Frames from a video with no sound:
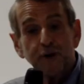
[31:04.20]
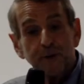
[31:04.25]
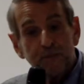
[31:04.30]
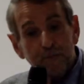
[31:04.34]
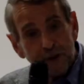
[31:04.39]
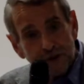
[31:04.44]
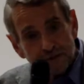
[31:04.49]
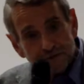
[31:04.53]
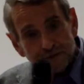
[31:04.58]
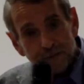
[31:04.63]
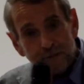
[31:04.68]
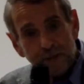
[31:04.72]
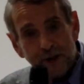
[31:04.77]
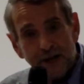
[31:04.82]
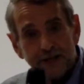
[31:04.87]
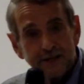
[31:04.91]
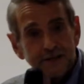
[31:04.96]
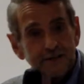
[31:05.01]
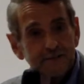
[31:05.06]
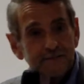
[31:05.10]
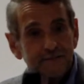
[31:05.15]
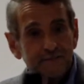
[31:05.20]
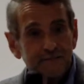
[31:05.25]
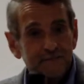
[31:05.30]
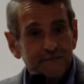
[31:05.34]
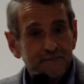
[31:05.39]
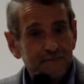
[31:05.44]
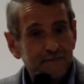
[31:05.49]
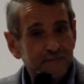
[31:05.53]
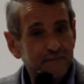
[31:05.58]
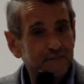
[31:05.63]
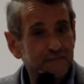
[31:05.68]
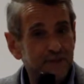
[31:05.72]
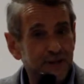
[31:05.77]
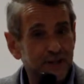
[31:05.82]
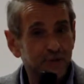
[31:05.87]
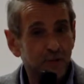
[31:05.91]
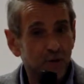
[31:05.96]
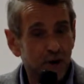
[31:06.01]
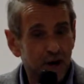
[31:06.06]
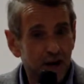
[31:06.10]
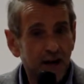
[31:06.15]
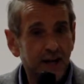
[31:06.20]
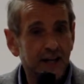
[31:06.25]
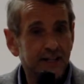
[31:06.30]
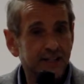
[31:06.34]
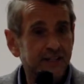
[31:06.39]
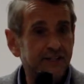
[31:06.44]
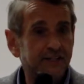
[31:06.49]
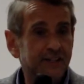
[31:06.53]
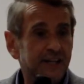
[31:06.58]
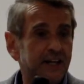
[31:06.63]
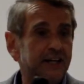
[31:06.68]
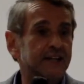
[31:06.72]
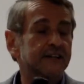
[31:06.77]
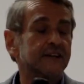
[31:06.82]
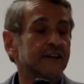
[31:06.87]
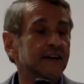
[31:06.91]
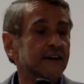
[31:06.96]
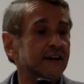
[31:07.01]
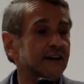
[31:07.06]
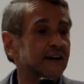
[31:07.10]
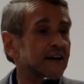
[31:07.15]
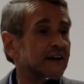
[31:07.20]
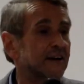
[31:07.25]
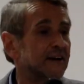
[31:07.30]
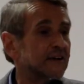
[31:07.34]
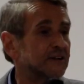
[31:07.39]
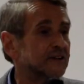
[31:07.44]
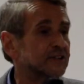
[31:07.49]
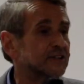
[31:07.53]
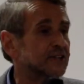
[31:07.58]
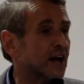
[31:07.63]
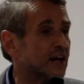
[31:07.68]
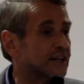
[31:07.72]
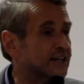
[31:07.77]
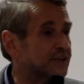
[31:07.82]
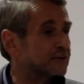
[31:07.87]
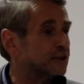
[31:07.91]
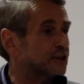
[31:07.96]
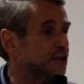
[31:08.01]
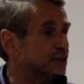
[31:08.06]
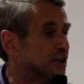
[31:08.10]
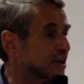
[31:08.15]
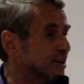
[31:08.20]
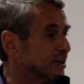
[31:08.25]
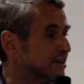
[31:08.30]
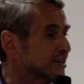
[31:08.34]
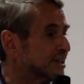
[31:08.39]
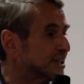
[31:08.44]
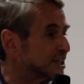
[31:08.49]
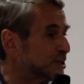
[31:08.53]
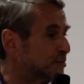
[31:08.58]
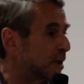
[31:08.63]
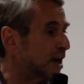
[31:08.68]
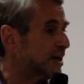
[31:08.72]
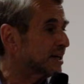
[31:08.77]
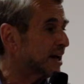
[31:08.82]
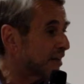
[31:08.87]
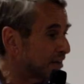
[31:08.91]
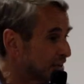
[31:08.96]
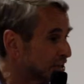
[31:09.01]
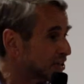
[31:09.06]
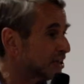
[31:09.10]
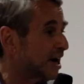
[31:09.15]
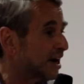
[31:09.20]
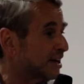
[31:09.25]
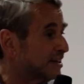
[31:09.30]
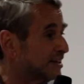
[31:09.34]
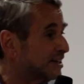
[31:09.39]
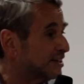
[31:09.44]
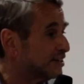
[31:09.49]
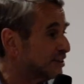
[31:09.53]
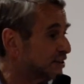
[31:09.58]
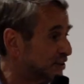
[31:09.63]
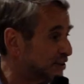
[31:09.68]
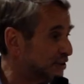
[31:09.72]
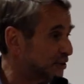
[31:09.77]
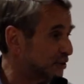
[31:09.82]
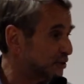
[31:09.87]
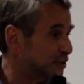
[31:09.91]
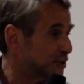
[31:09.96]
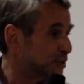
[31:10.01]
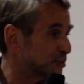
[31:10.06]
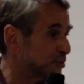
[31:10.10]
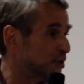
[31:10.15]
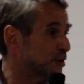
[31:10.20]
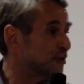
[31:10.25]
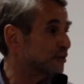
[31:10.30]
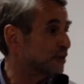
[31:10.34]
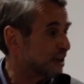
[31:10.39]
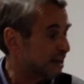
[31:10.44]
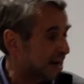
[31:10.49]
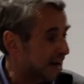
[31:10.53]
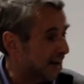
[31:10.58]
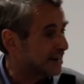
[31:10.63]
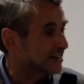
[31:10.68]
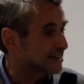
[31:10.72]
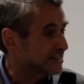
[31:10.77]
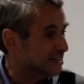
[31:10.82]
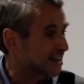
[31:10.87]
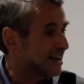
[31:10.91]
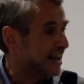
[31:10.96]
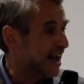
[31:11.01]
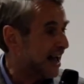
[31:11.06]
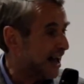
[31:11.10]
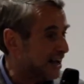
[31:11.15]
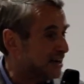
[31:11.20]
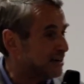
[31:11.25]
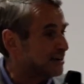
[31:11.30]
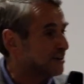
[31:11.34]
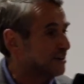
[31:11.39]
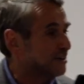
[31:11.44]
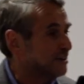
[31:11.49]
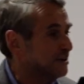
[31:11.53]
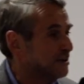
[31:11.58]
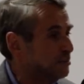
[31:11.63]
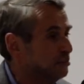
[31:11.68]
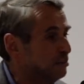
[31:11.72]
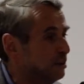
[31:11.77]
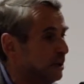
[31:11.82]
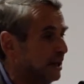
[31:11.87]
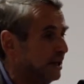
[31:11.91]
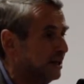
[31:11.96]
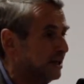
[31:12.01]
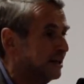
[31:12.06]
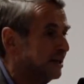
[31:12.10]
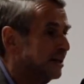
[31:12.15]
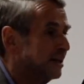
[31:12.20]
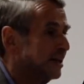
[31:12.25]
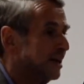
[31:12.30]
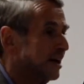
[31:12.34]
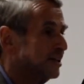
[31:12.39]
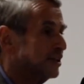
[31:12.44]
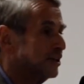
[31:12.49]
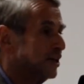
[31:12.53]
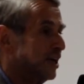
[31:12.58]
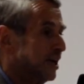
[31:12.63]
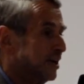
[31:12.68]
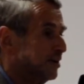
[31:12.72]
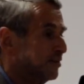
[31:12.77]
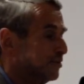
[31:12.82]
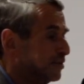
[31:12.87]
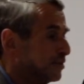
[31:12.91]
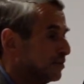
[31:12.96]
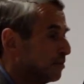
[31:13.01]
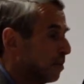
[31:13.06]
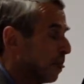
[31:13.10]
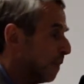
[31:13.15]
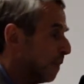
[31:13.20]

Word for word: re repeat this work, as indeed scientific journals expect other scientists to do, to prove that it actually had been achieved.